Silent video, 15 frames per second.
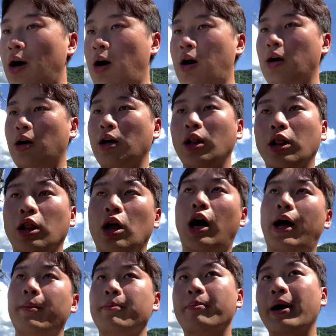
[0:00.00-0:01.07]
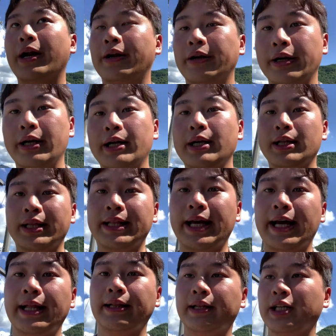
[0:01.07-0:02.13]
are a lot better
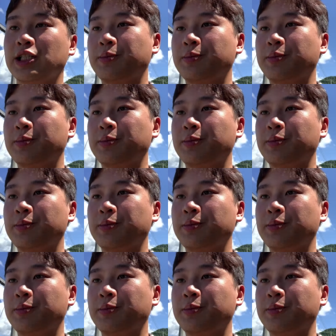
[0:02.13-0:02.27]
than the